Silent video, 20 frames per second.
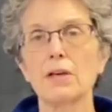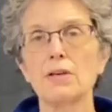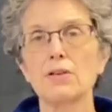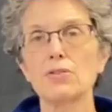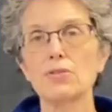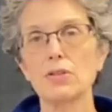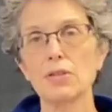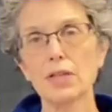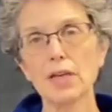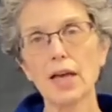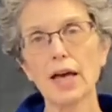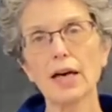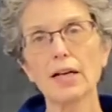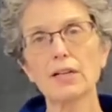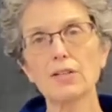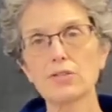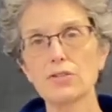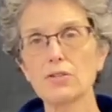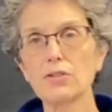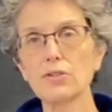So the cat
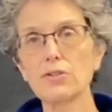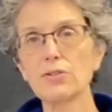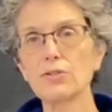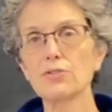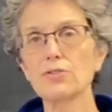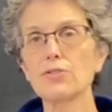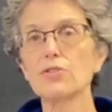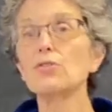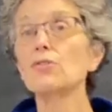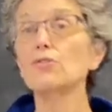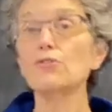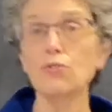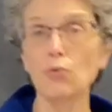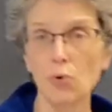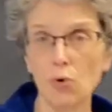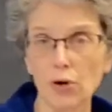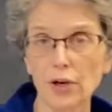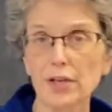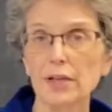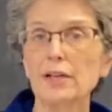has learned to
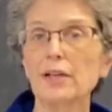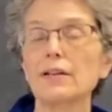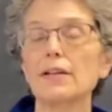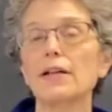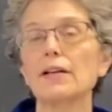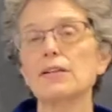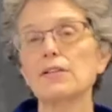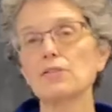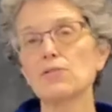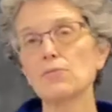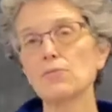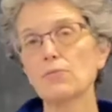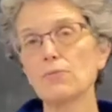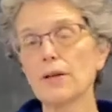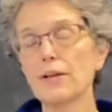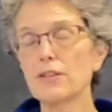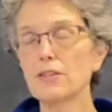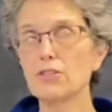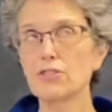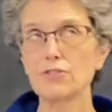avoid, and that is
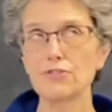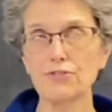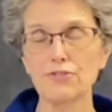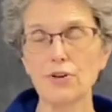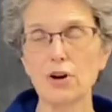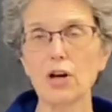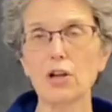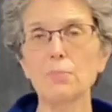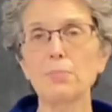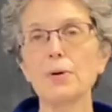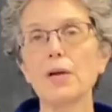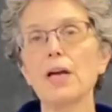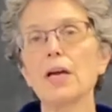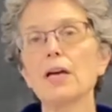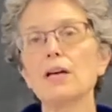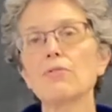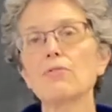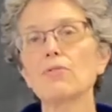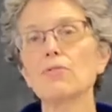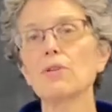like the default
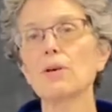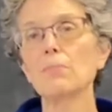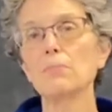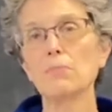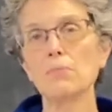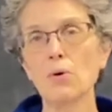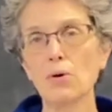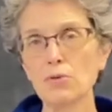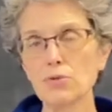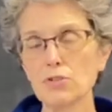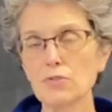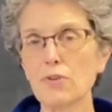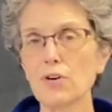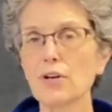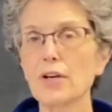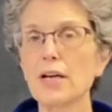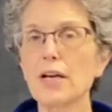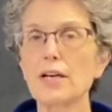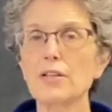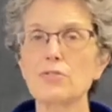behavior that most of our
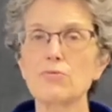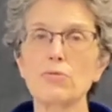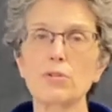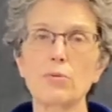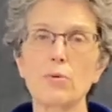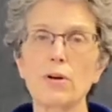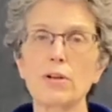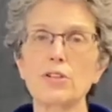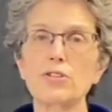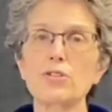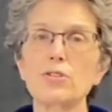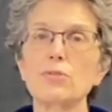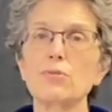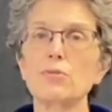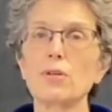cats really want to do.